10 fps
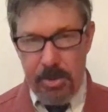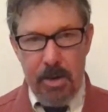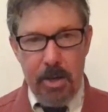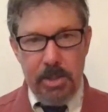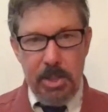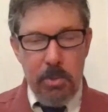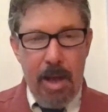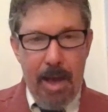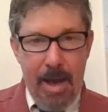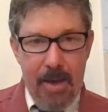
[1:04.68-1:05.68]
There are two
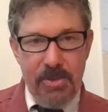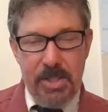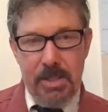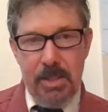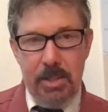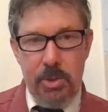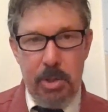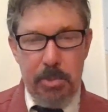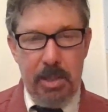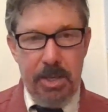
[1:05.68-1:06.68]
halves to the
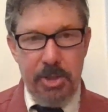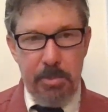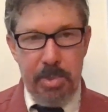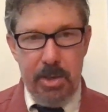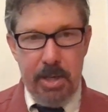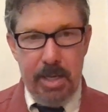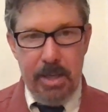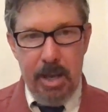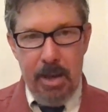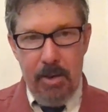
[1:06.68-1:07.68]
tribulation
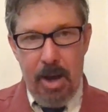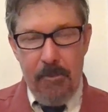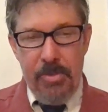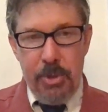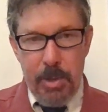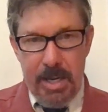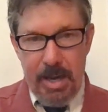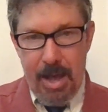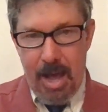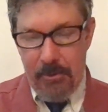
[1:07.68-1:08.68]
period of three and
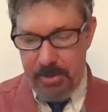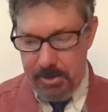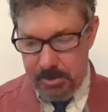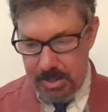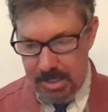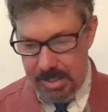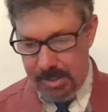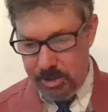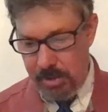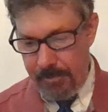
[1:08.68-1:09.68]
a half years
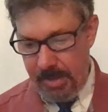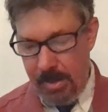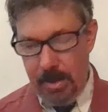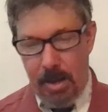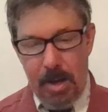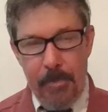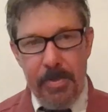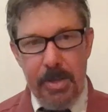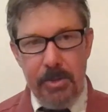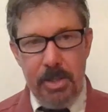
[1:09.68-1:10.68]
each.
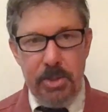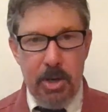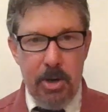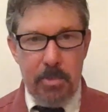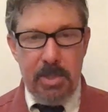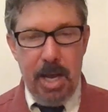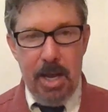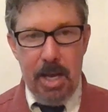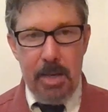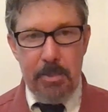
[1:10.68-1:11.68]
Um, the term
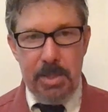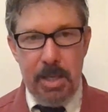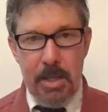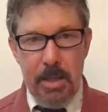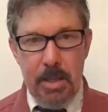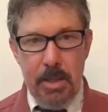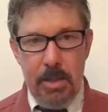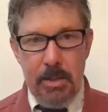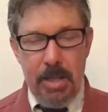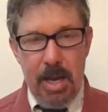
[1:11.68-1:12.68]
times,
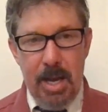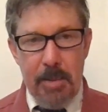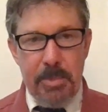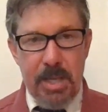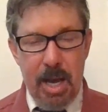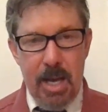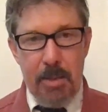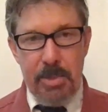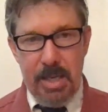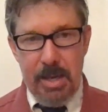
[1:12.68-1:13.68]
time,
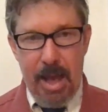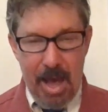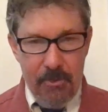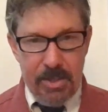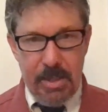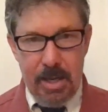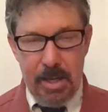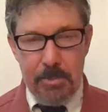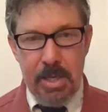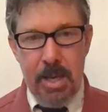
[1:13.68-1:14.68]
times, and half a
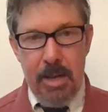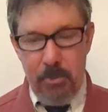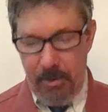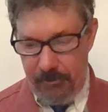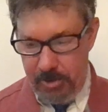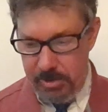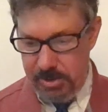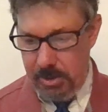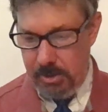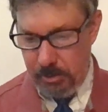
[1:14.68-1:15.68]
time
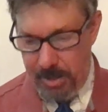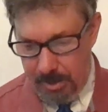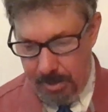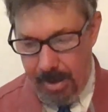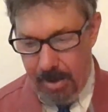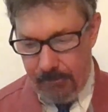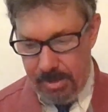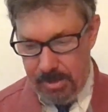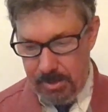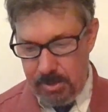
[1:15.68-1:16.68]
refers to three and a half
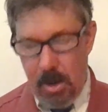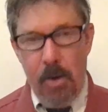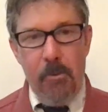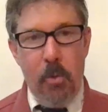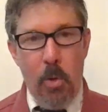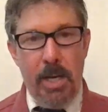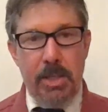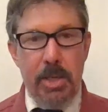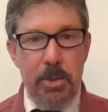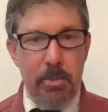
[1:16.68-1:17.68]
years.
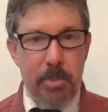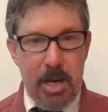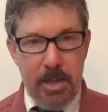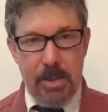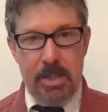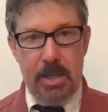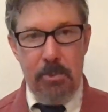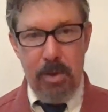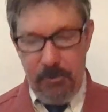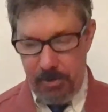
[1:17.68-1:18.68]
42 months
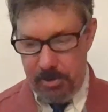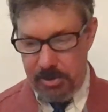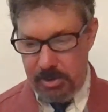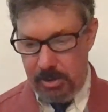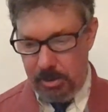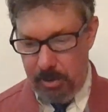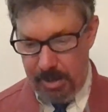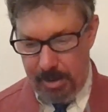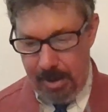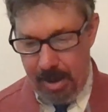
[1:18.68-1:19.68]
refers to three
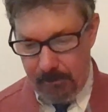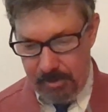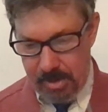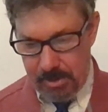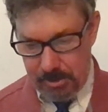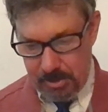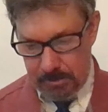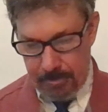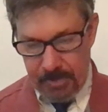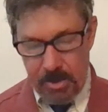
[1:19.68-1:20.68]
and a half years.
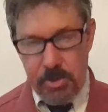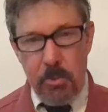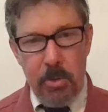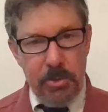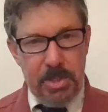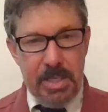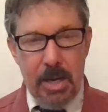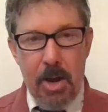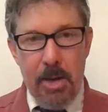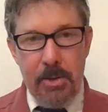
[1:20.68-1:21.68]
So we'll see
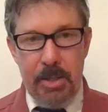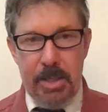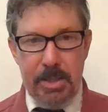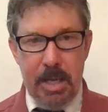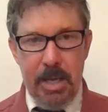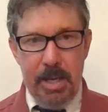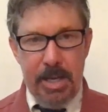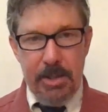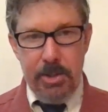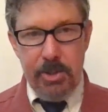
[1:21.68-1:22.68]
all of these
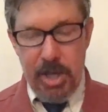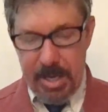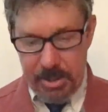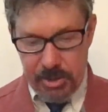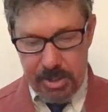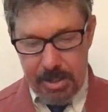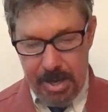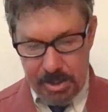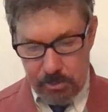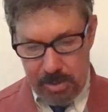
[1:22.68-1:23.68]
interchanging
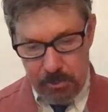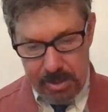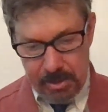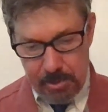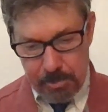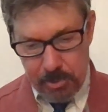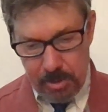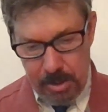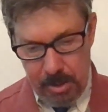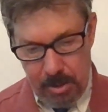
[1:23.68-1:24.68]
as we read the
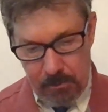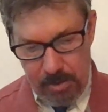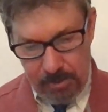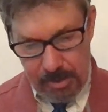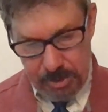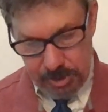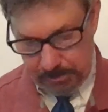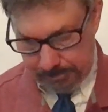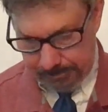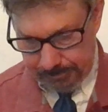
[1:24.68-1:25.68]
book of Revelation.